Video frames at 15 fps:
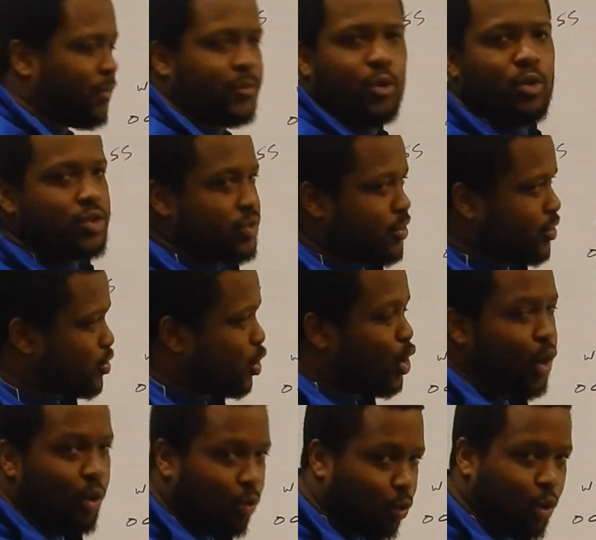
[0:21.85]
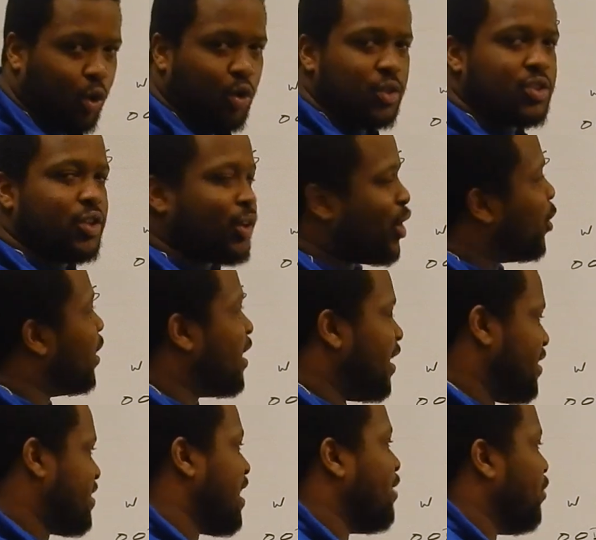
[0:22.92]
Of course, there's rules to go
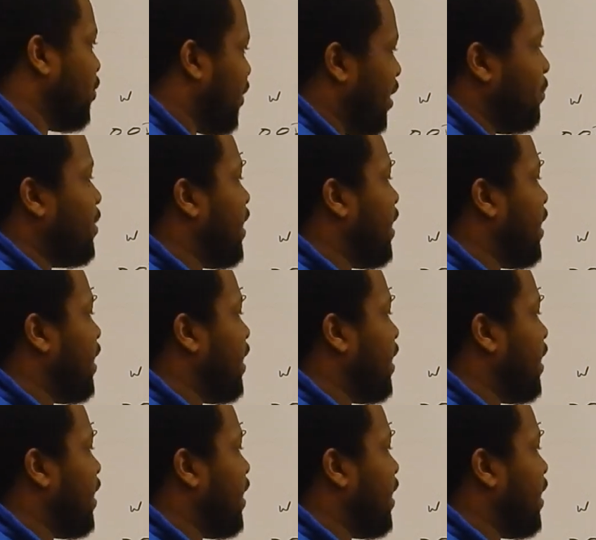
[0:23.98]
against everything,